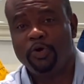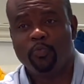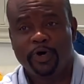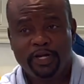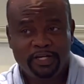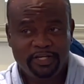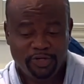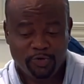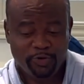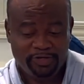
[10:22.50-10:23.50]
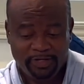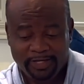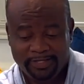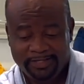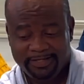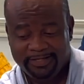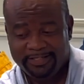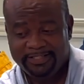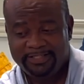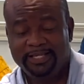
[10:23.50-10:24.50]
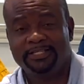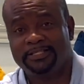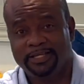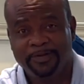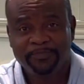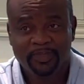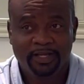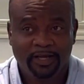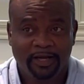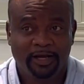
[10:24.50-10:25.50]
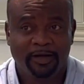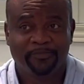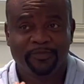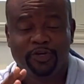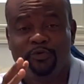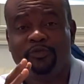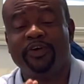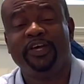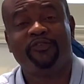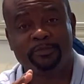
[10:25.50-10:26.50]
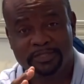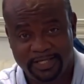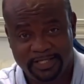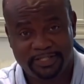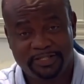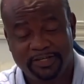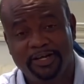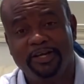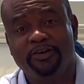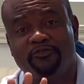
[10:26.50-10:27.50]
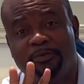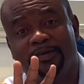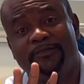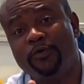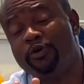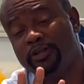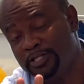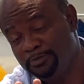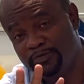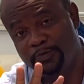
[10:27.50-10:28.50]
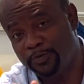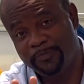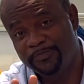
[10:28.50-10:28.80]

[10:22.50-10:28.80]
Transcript: when you're going to get tested, refrain from sex from the 4 days before.